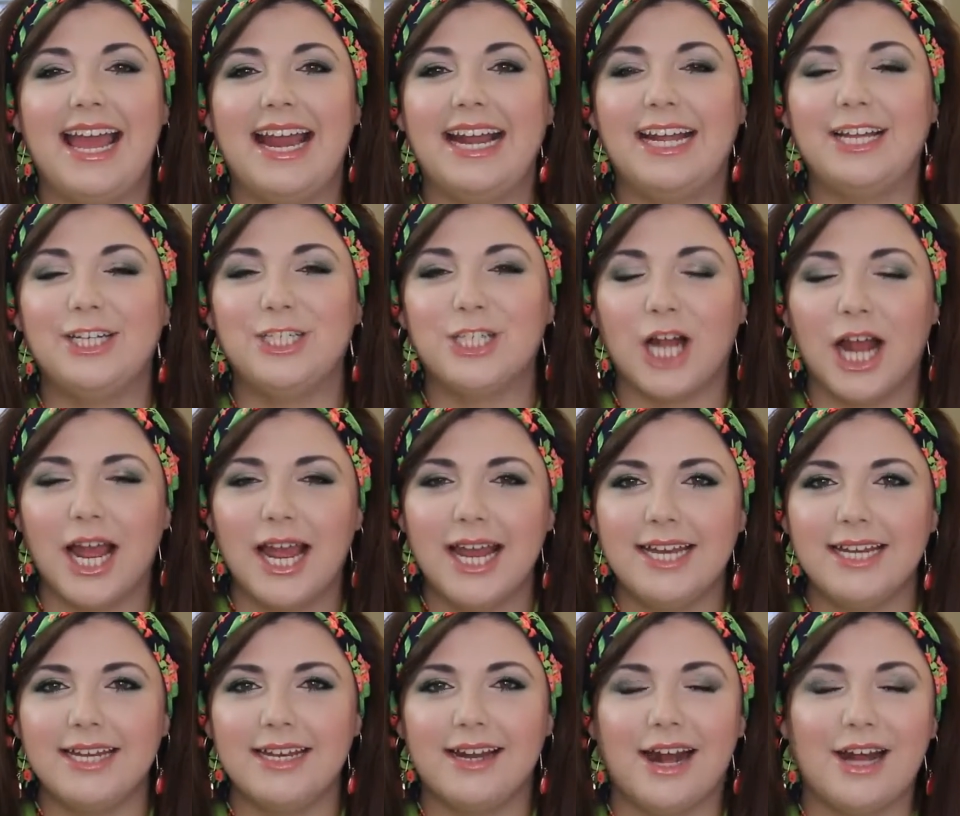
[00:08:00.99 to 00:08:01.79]
And I
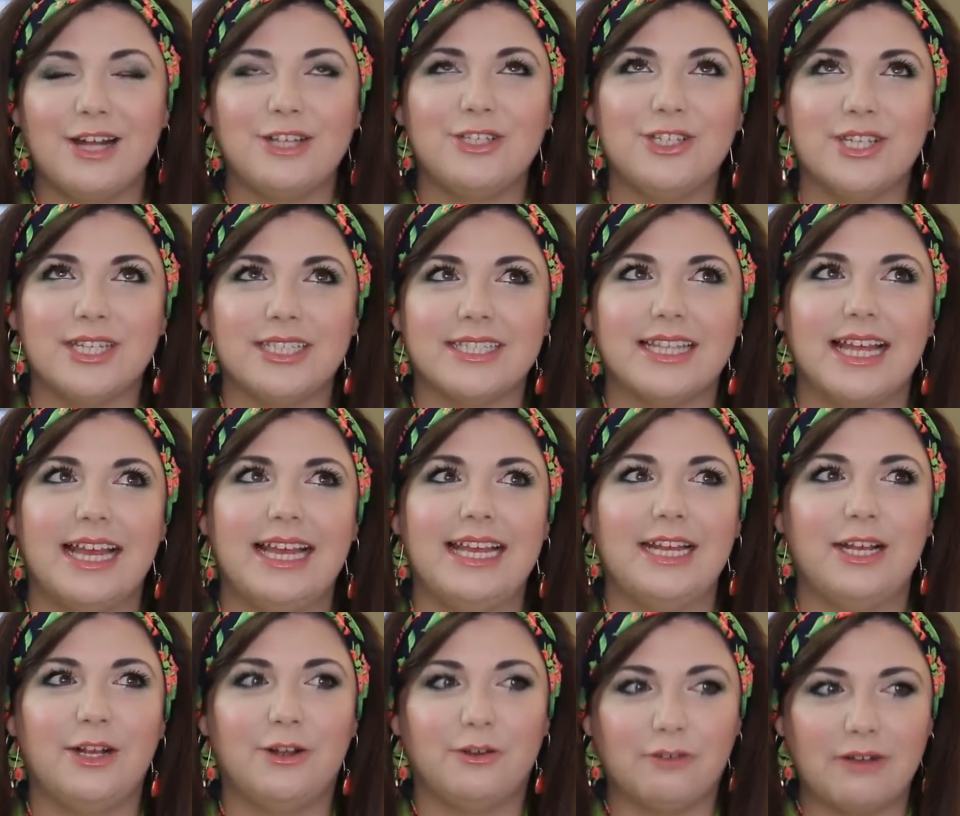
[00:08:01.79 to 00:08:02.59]
try to not just
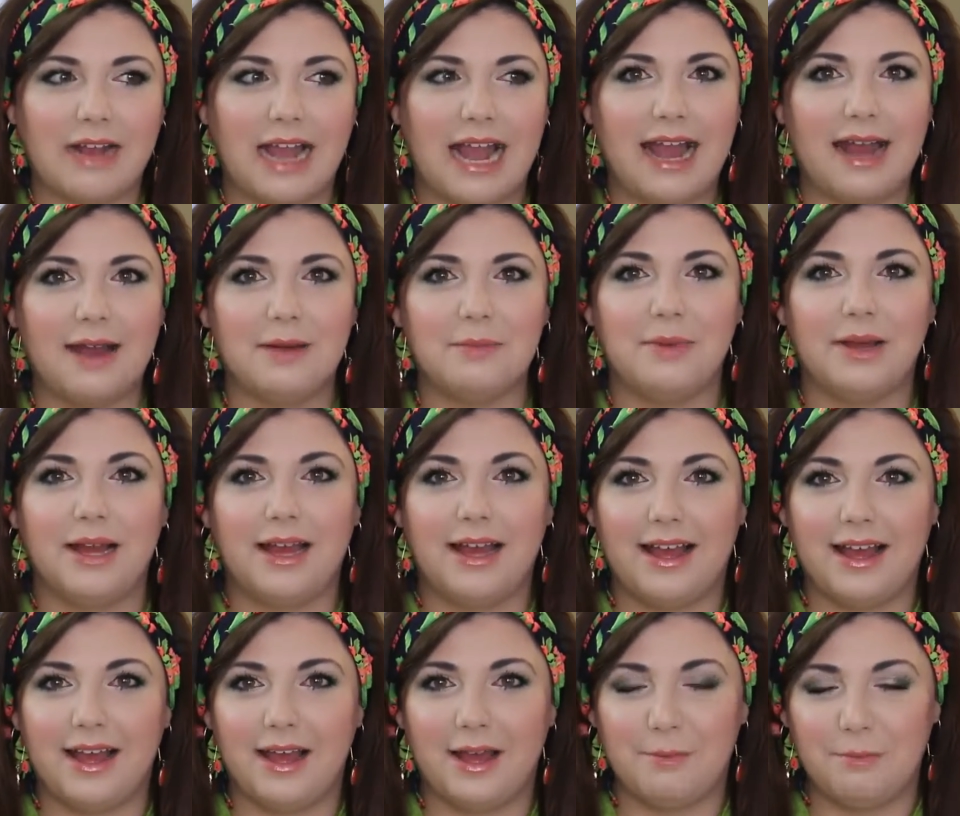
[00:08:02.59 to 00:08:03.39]
like grab
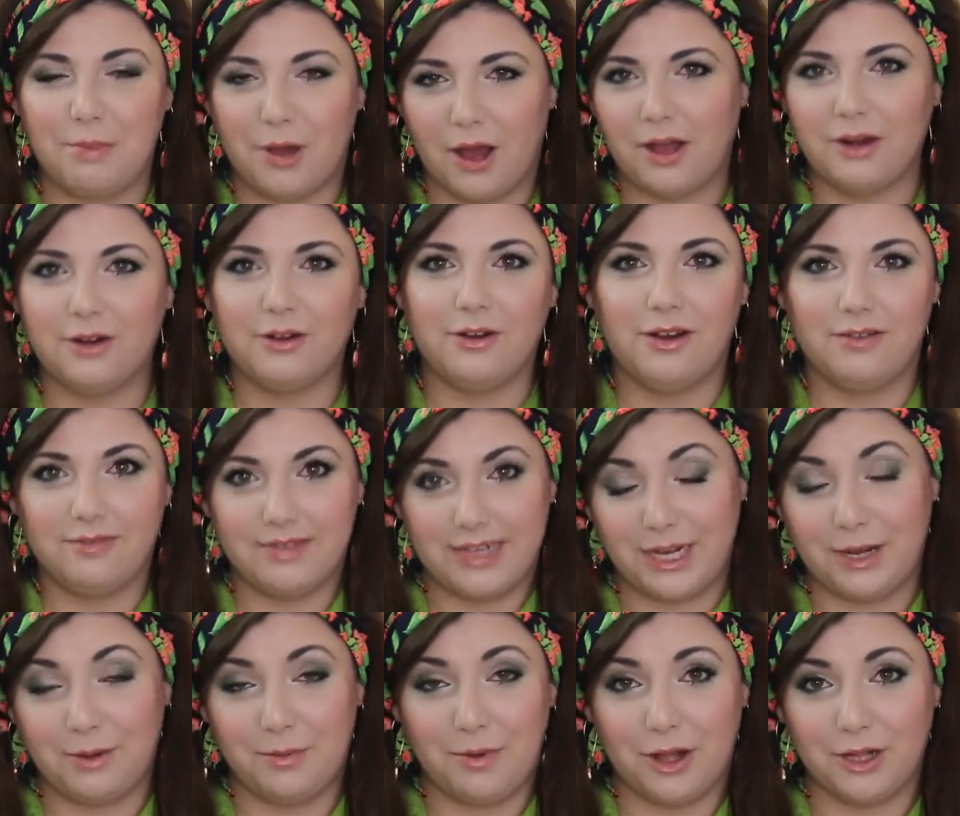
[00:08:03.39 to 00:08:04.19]
a bottle of
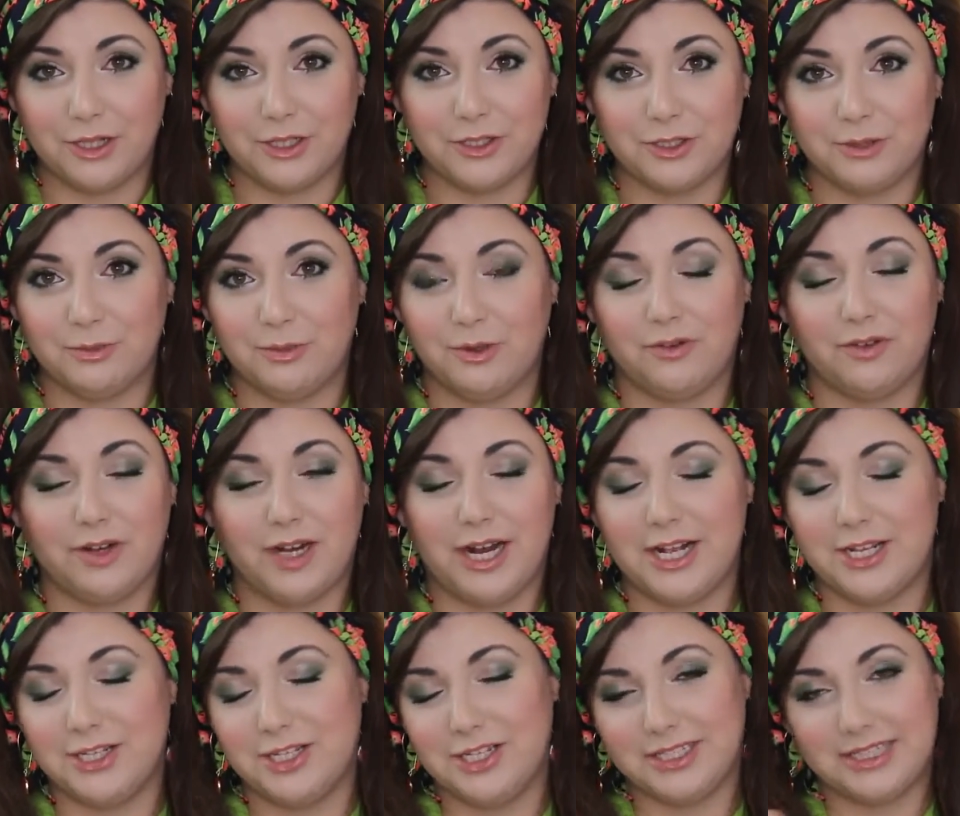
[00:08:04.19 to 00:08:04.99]
nail polish remover
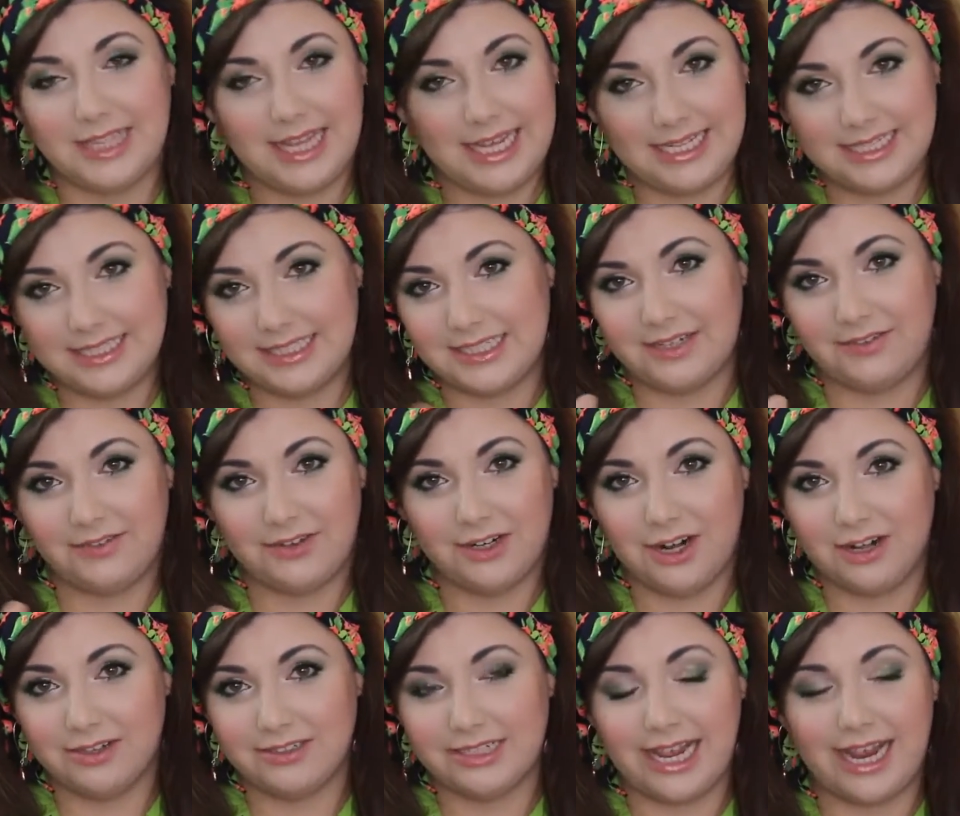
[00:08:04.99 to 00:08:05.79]
and just like sniff
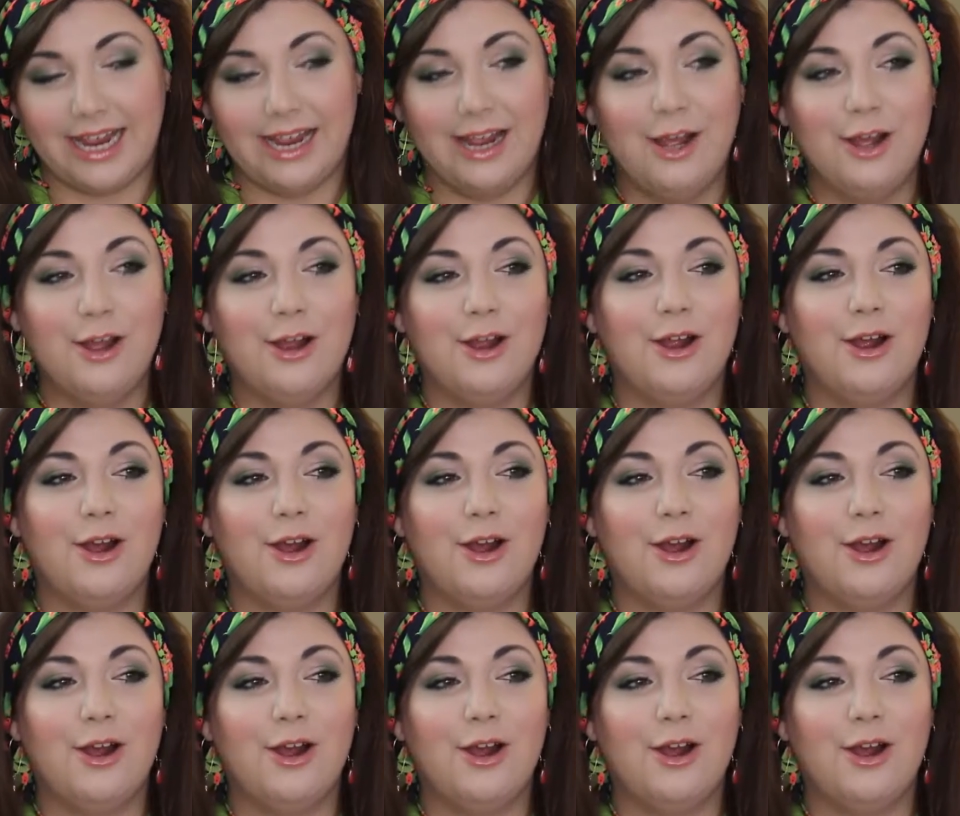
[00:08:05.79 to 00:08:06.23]
it all day.